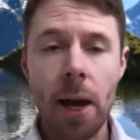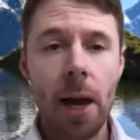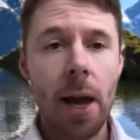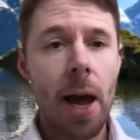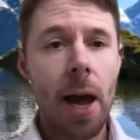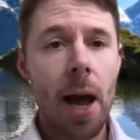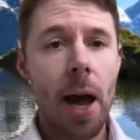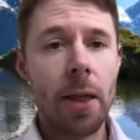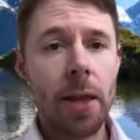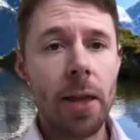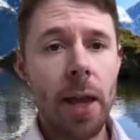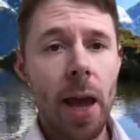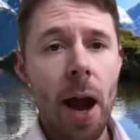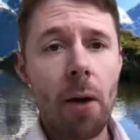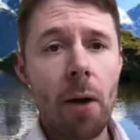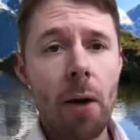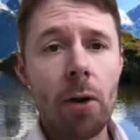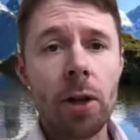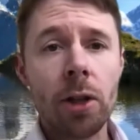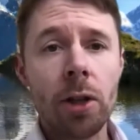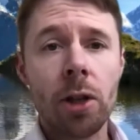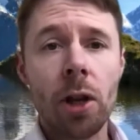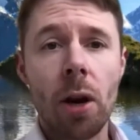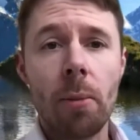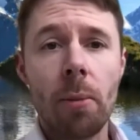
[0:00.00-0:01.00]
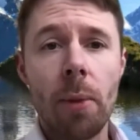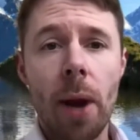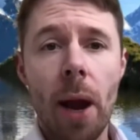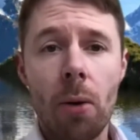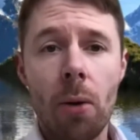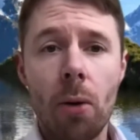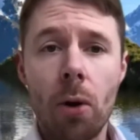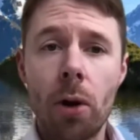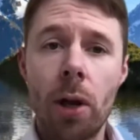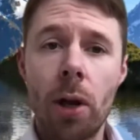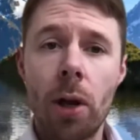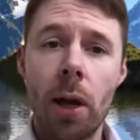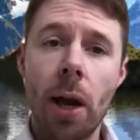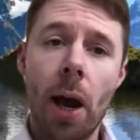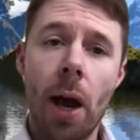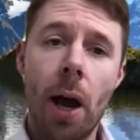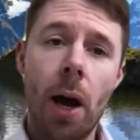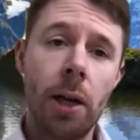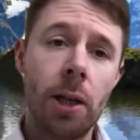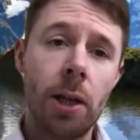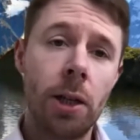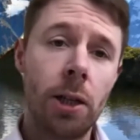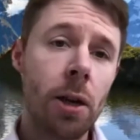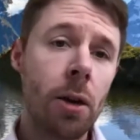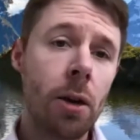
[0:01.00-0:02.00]
And the areas that I'm now looking at, I
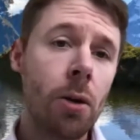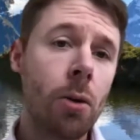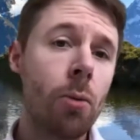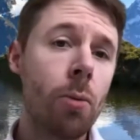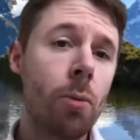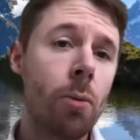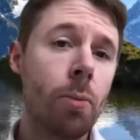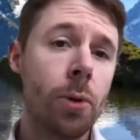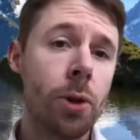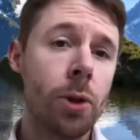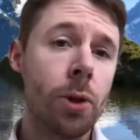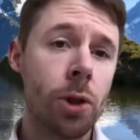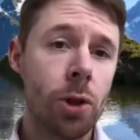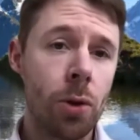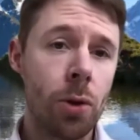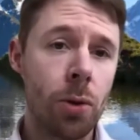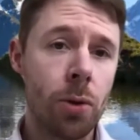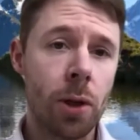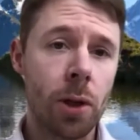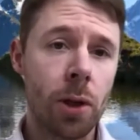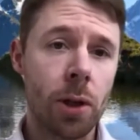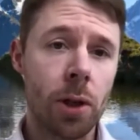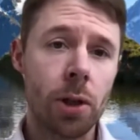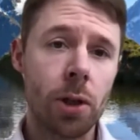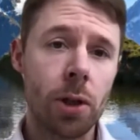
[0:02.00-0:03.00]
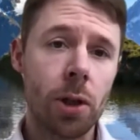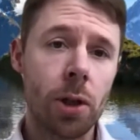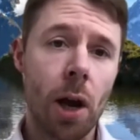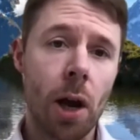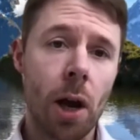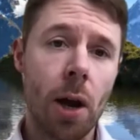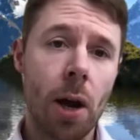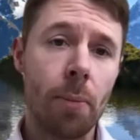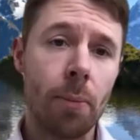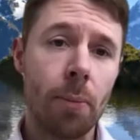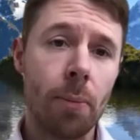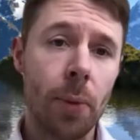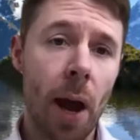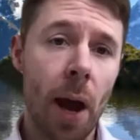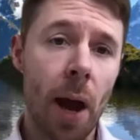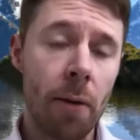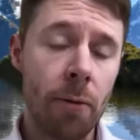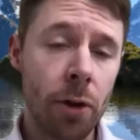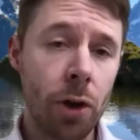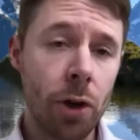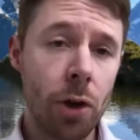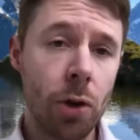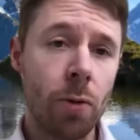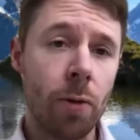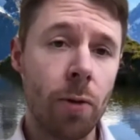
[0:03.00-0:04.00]
still pursue this
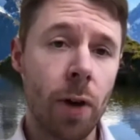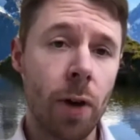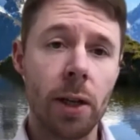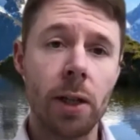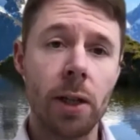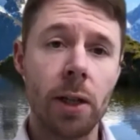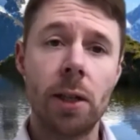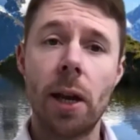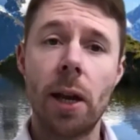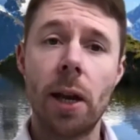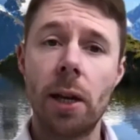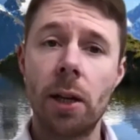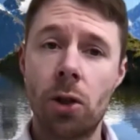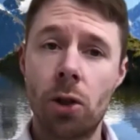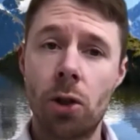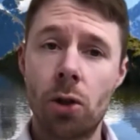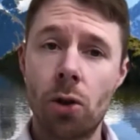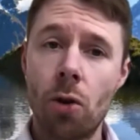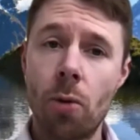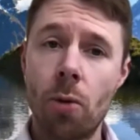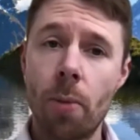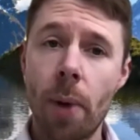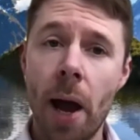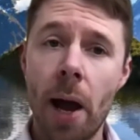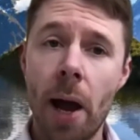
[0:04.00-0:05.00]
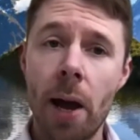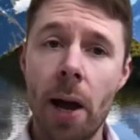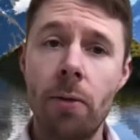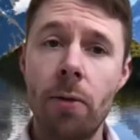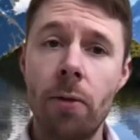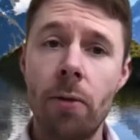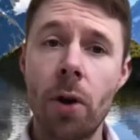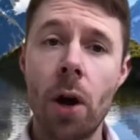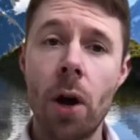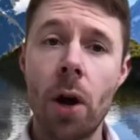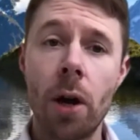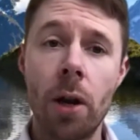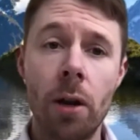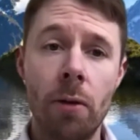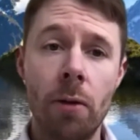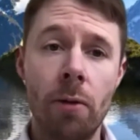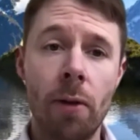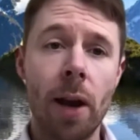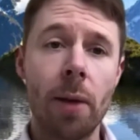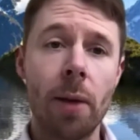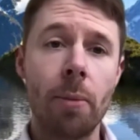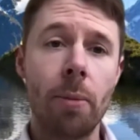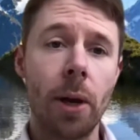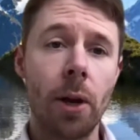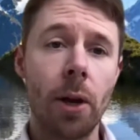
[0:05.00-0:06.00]
avenue of understanding soil behavior and
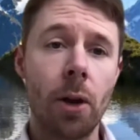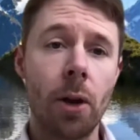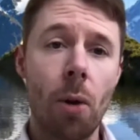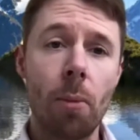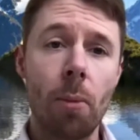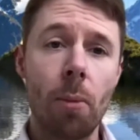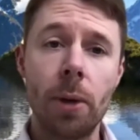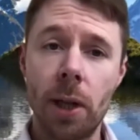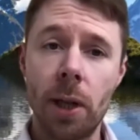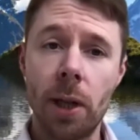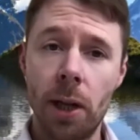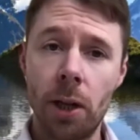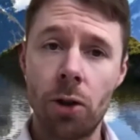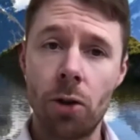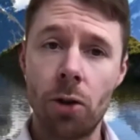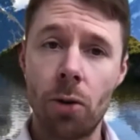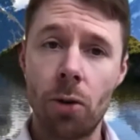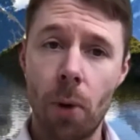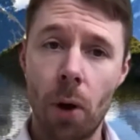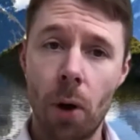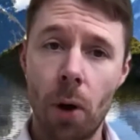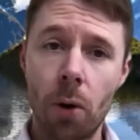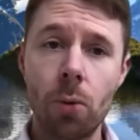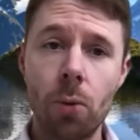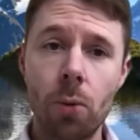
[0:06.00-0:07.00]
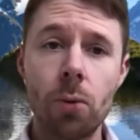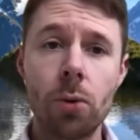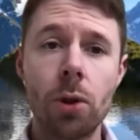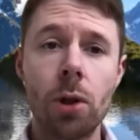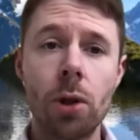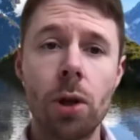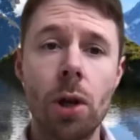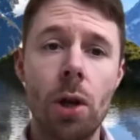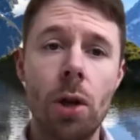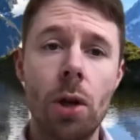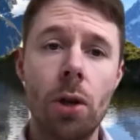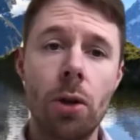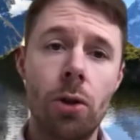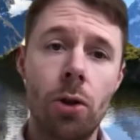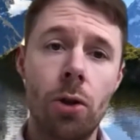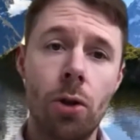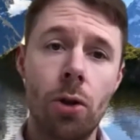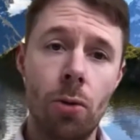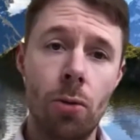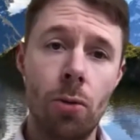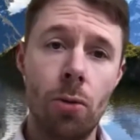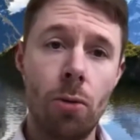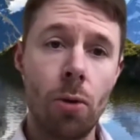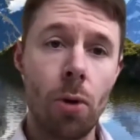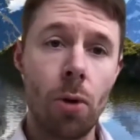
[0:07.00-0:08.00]
developing computational models
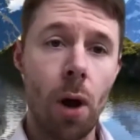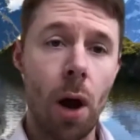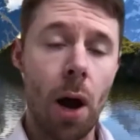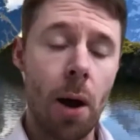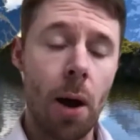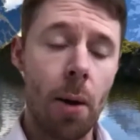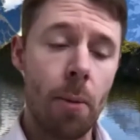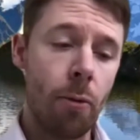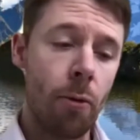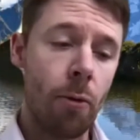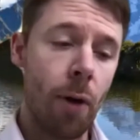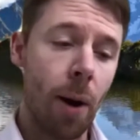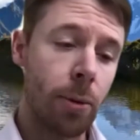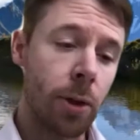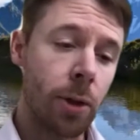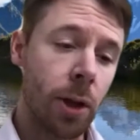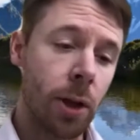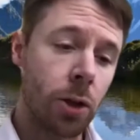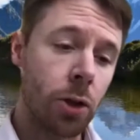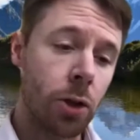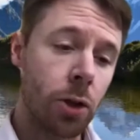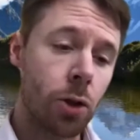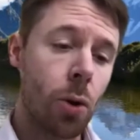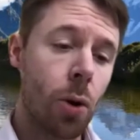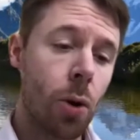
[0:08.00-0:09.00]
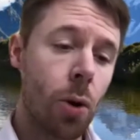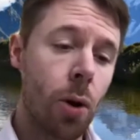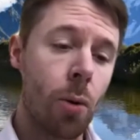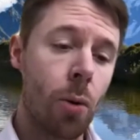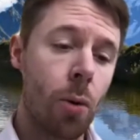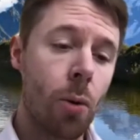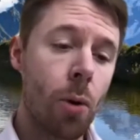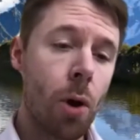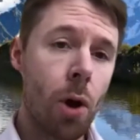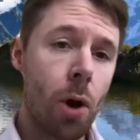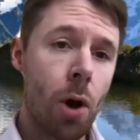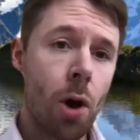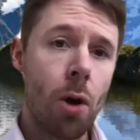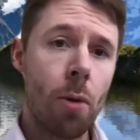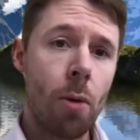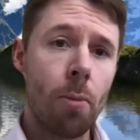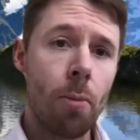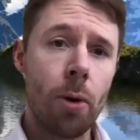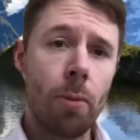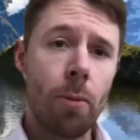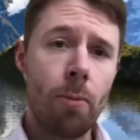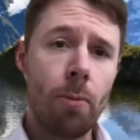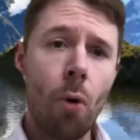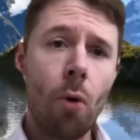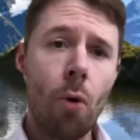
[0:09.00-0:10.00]
to represent soil. But
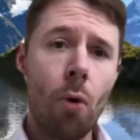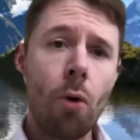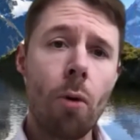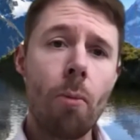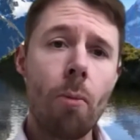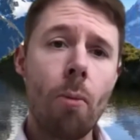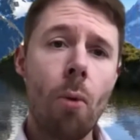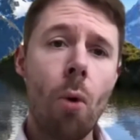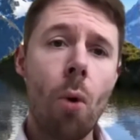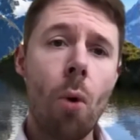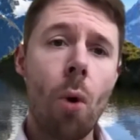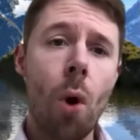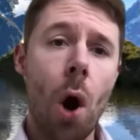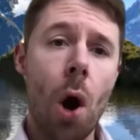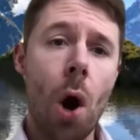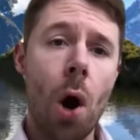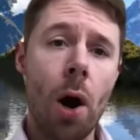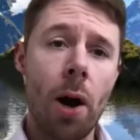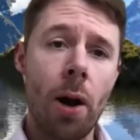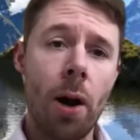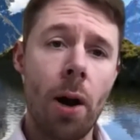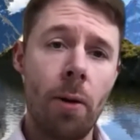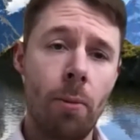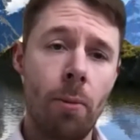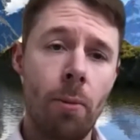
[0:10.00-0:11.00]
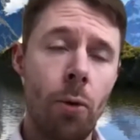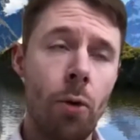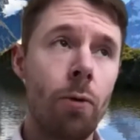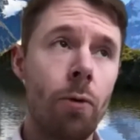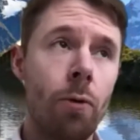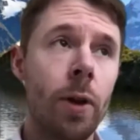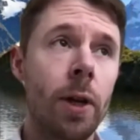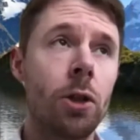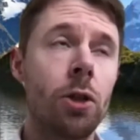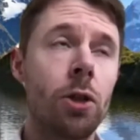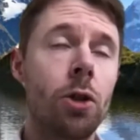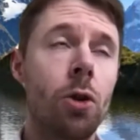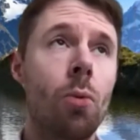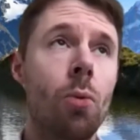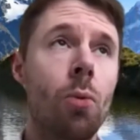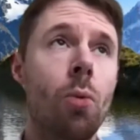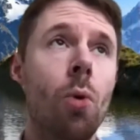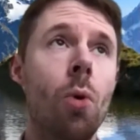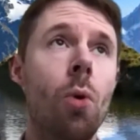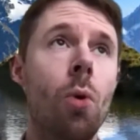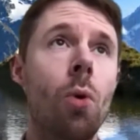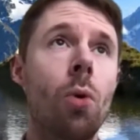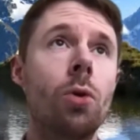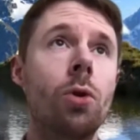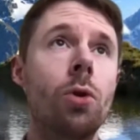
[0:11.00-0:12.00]
more and more, I'm moving
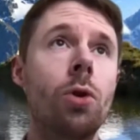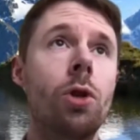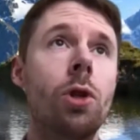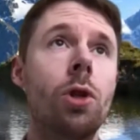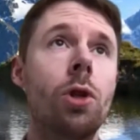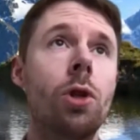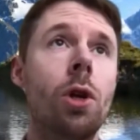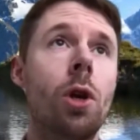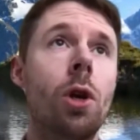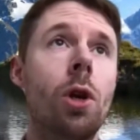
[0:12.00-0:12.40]
towards